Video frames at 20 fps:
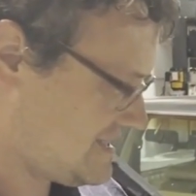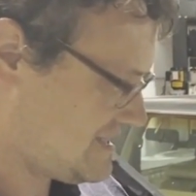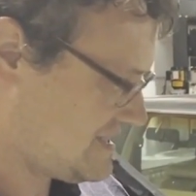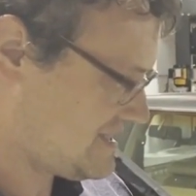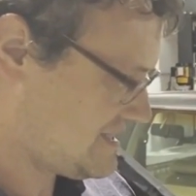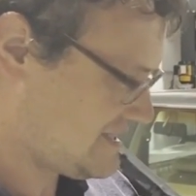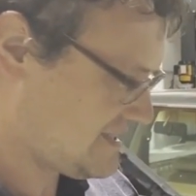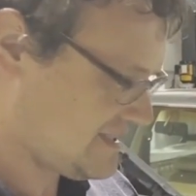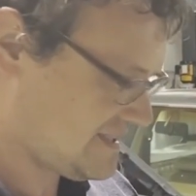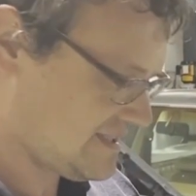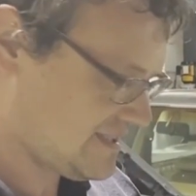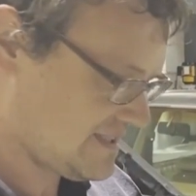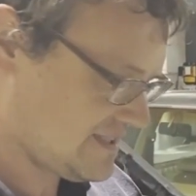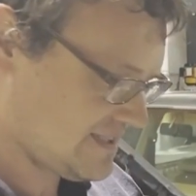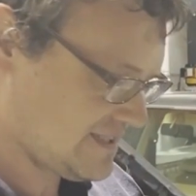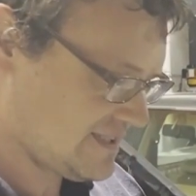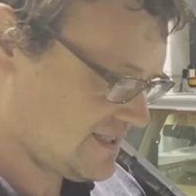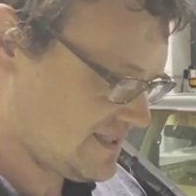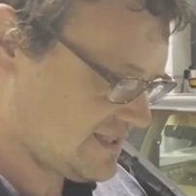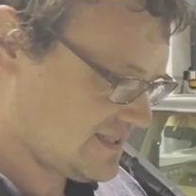are not kind
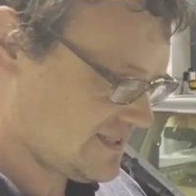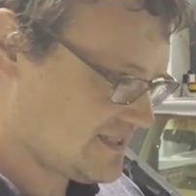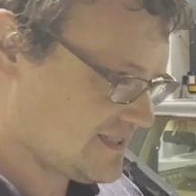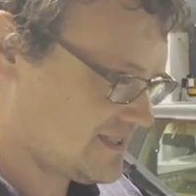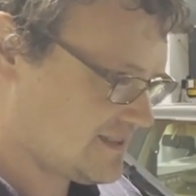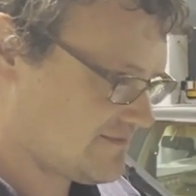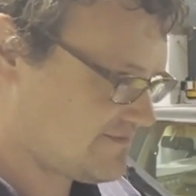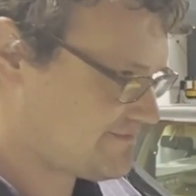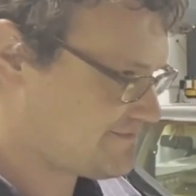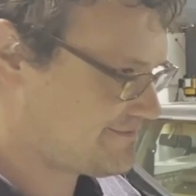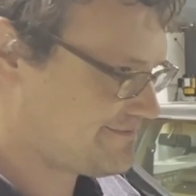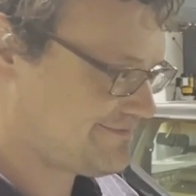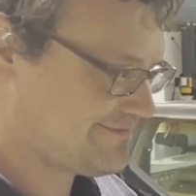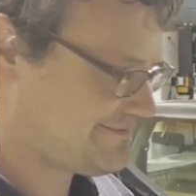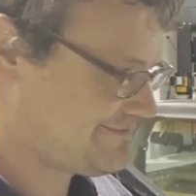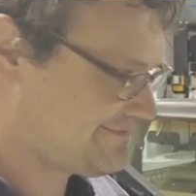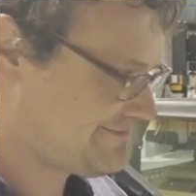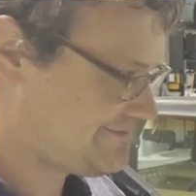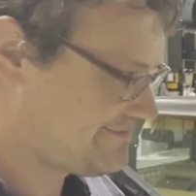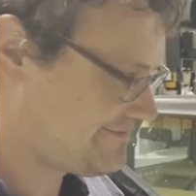to a car of this age group,